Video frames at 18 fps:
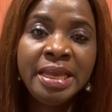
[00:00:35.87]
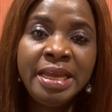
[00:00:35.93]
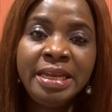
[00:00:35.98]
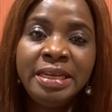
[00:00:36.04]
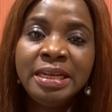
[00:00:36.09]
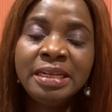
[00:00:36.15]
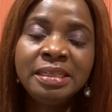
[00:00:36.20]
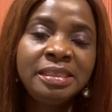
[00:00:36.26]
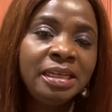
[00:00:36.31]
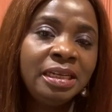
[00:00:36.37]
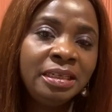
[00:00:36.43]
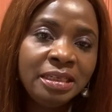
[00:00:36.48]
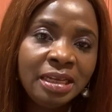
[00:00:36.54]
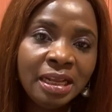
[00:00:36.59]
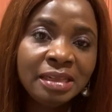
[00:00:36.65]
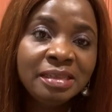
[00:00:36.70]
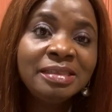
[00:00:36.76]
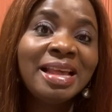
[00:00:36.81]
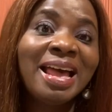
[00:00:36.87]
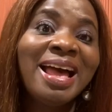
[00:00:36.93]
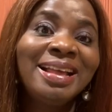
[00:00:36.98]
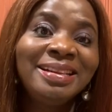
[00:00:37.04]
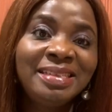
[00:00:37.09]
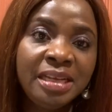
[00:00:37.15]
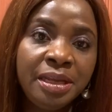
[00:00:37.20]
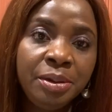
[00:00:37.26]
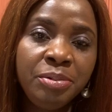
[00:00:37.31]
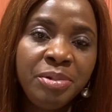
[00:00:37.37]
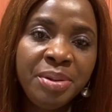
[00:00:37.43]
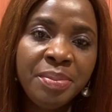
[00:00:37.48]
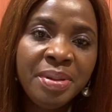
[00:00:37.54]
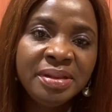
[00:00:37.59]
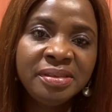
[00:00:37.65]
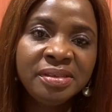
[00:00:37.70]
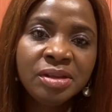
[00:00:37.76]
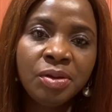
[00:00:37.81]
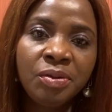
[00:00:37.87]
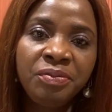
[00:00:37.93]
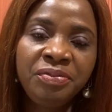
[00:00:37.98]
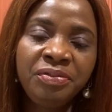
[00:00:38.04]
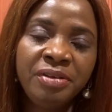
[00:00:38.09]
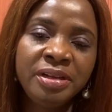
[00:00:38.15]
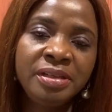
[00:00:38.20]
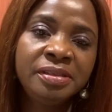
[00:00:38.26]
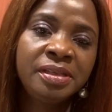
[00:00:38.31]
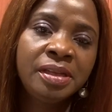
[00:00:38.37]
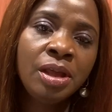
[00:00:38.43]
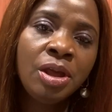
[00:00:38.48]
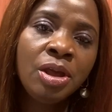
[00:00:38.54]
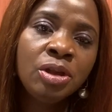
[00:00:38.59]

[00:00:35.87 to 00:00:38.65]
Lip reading: in attendance at a women's conference.